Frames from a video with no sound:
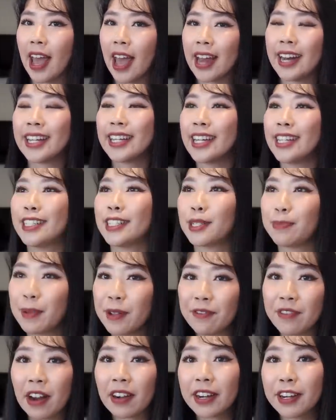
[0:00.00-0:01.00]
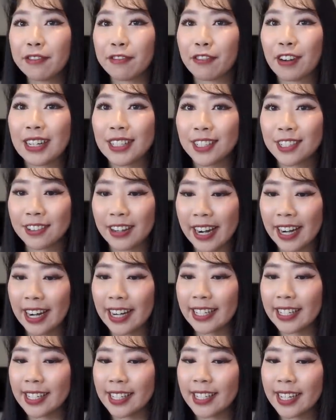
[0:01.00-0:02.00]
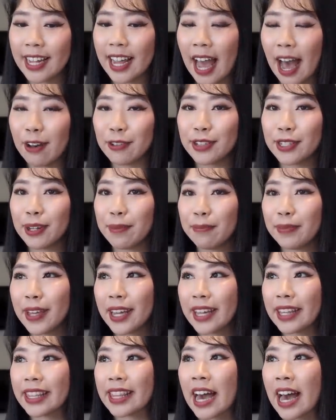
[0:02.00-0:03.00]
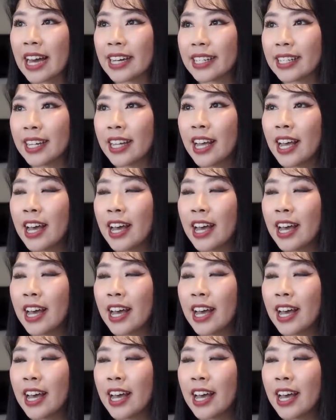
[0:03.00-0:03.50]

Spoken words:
And it can just be very frustrating to see how something that